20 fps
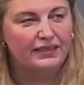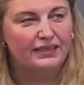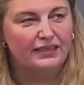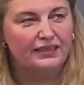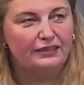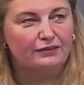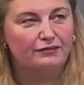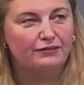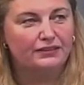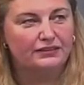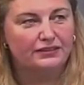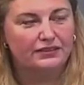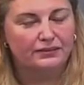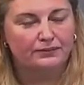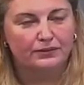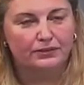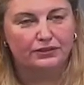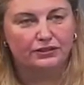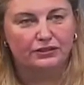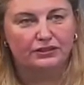if it's
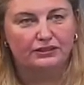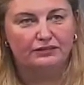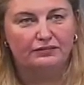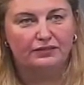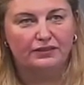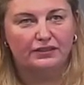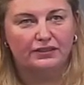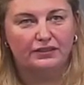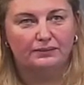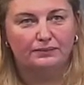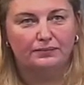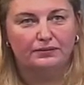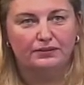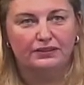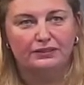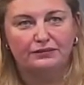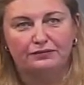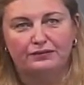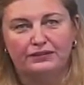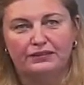commercially viable,
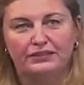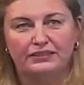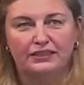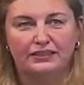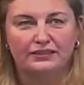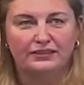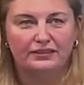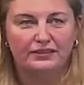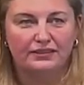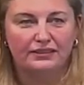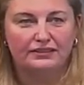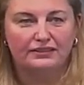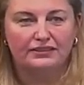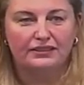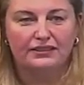if in 10 years,